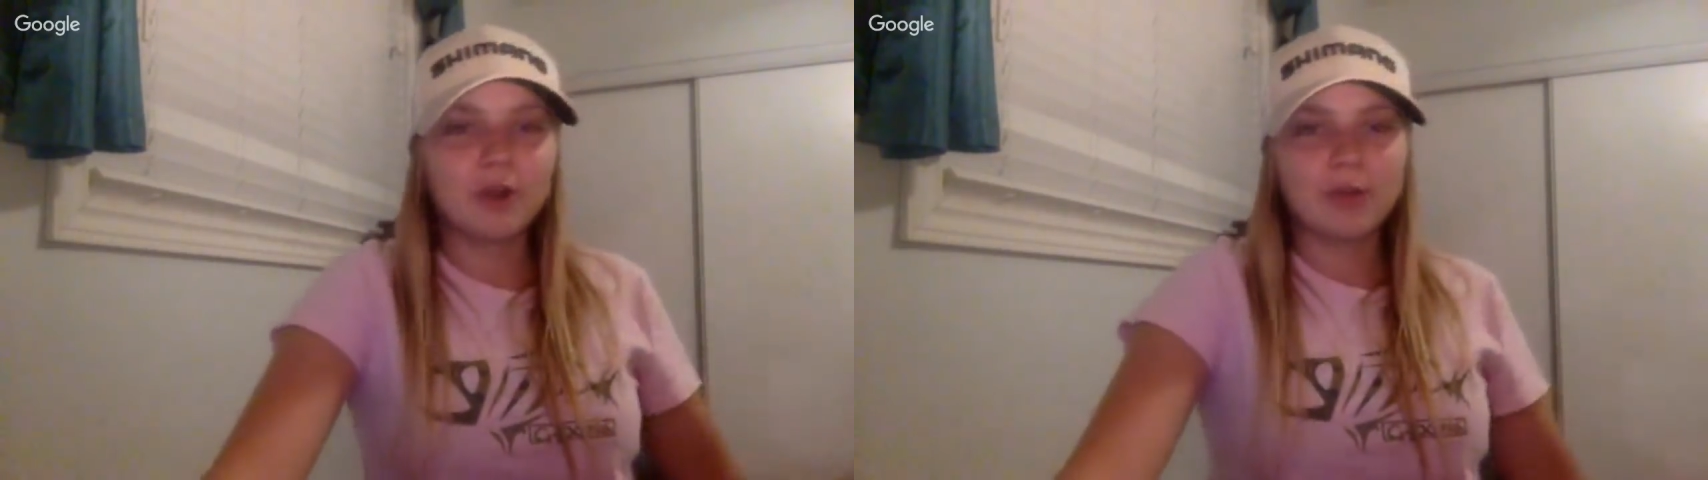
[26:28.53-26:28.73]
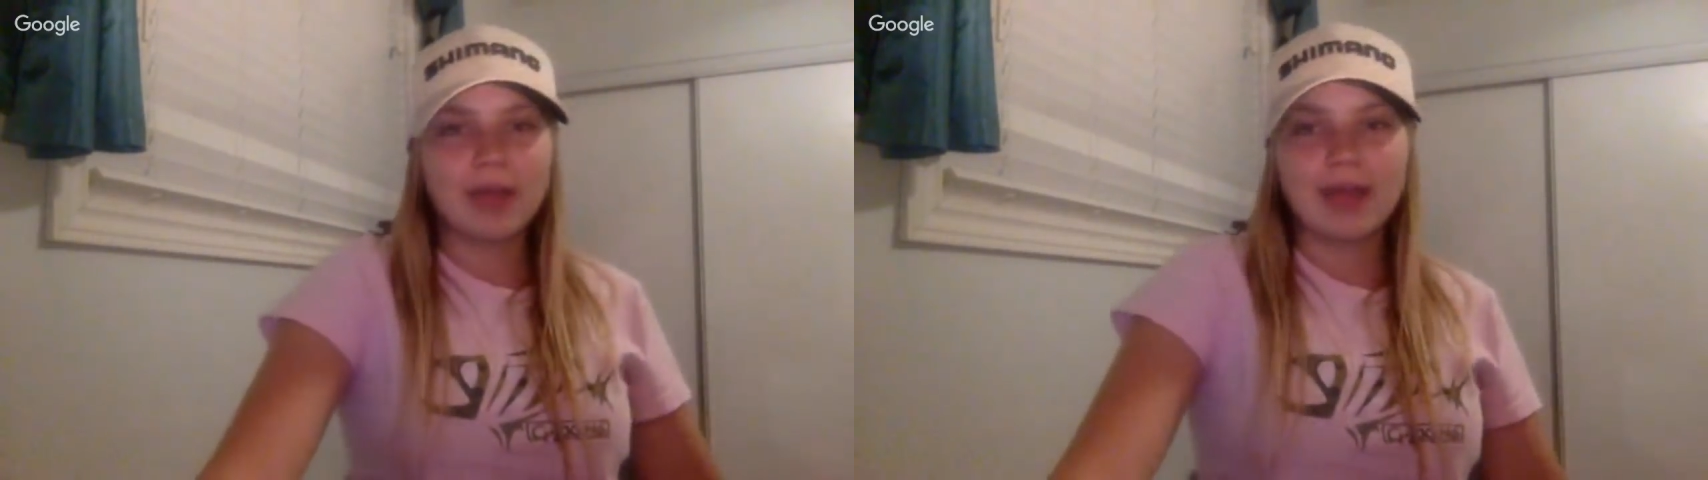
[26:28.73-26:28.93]

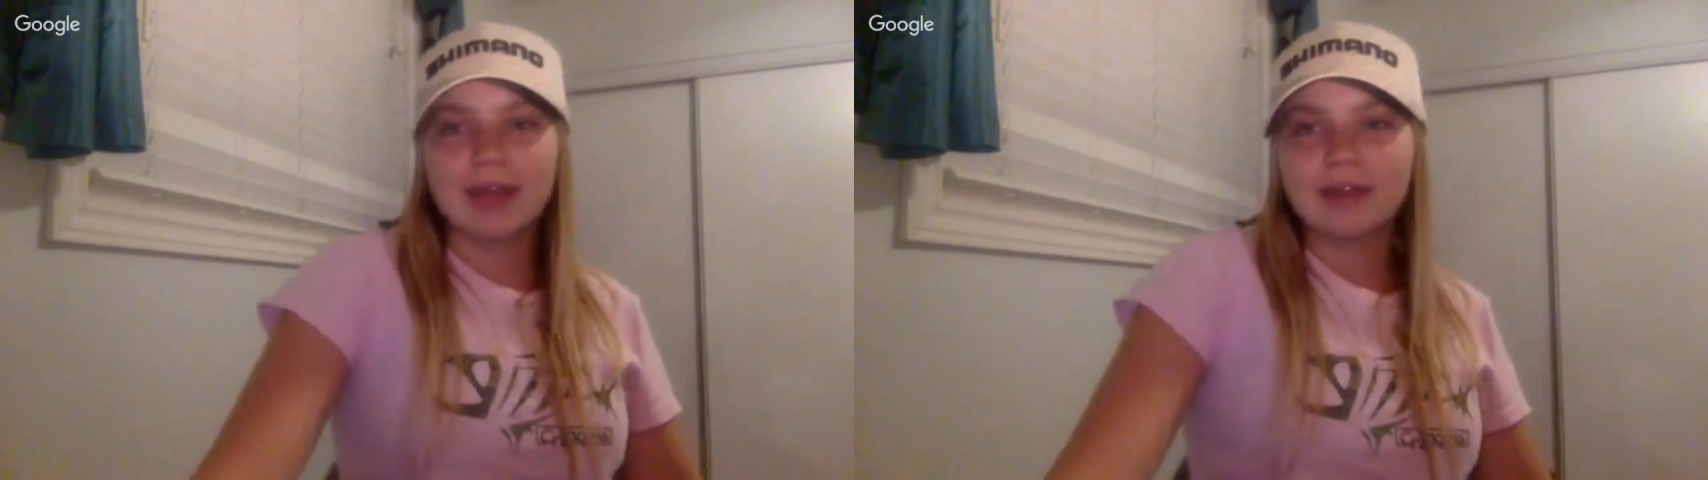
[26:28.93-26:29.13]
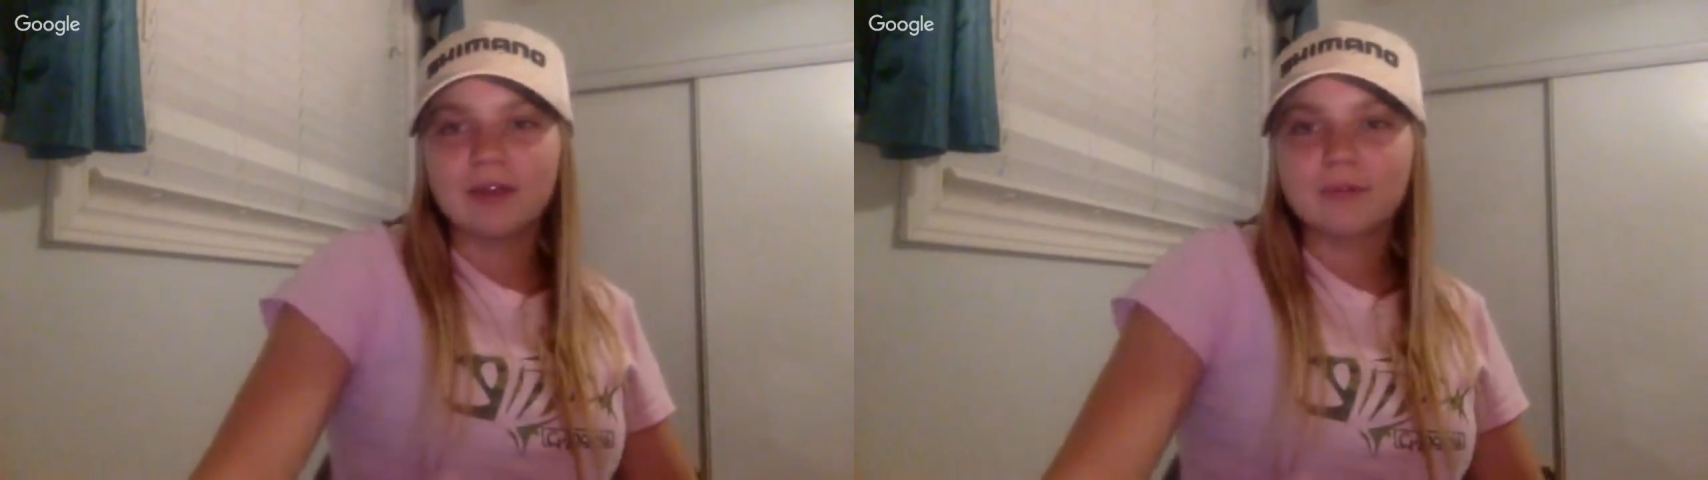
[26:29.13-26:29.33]
K.
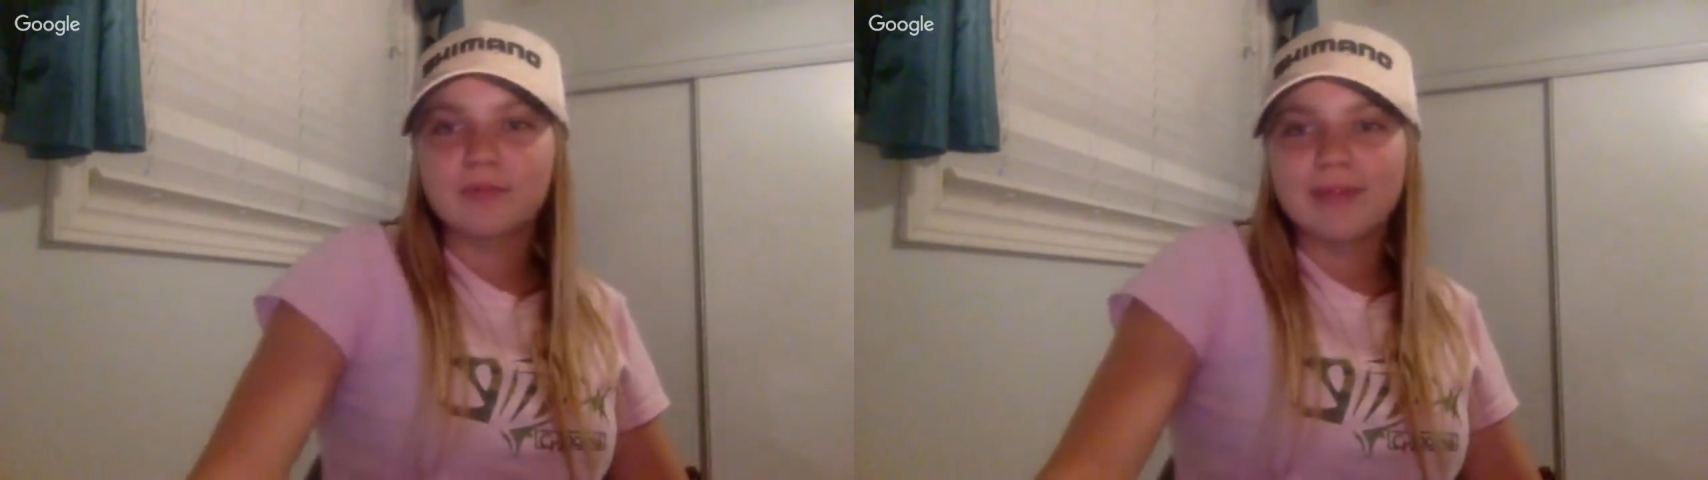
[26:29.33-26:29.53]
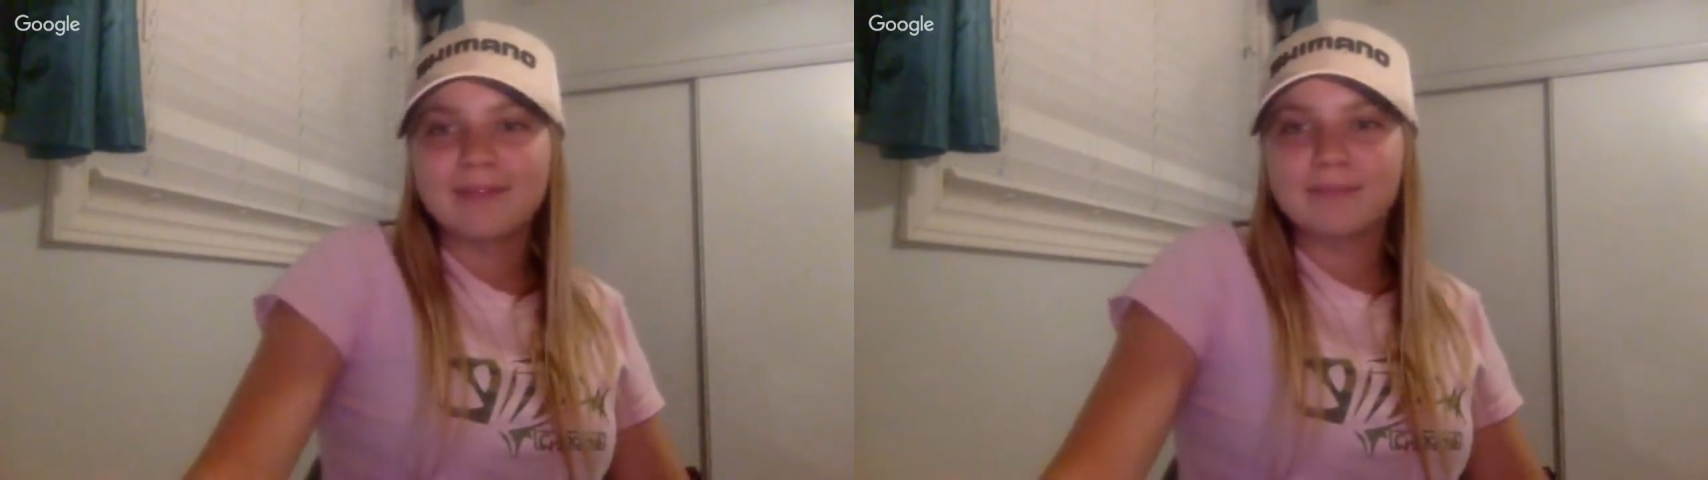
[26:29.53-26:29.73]
Good
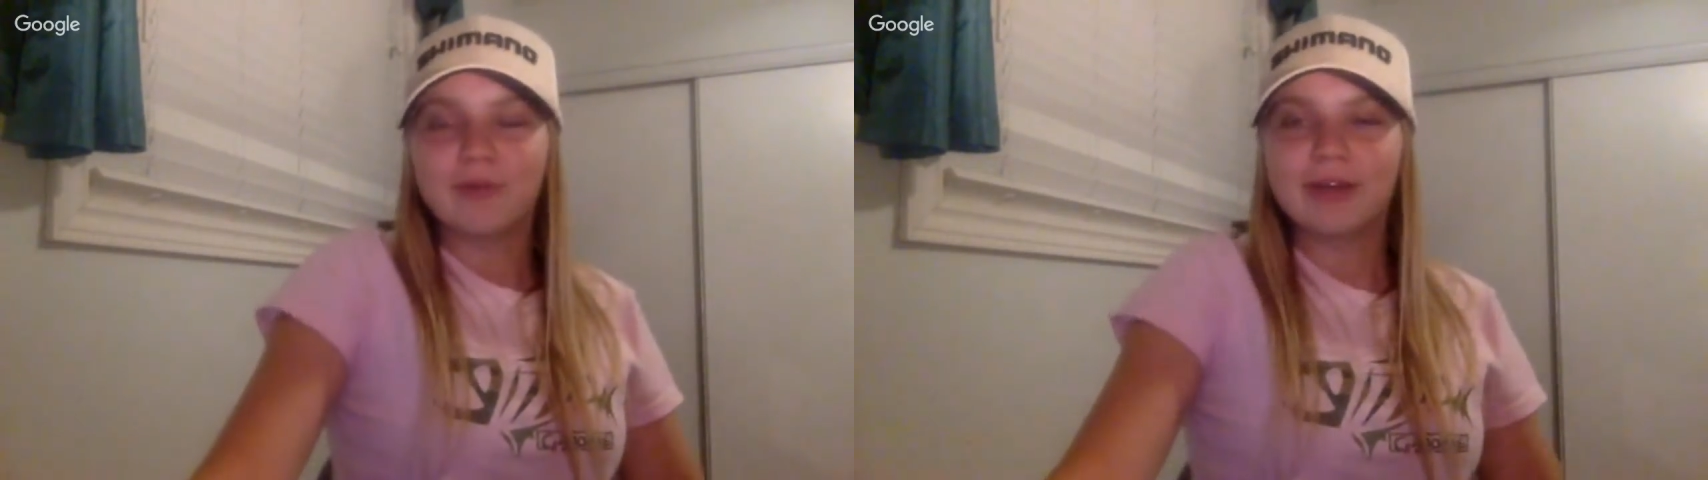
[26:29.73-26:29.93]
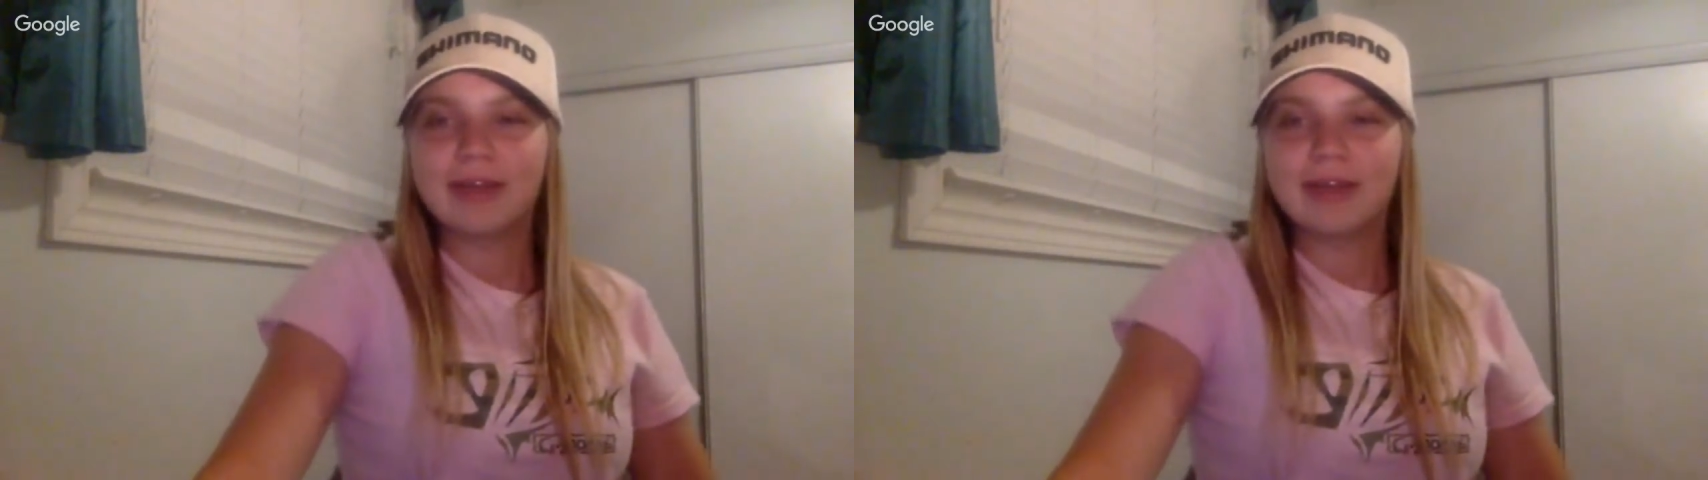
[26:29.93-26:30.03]
price point,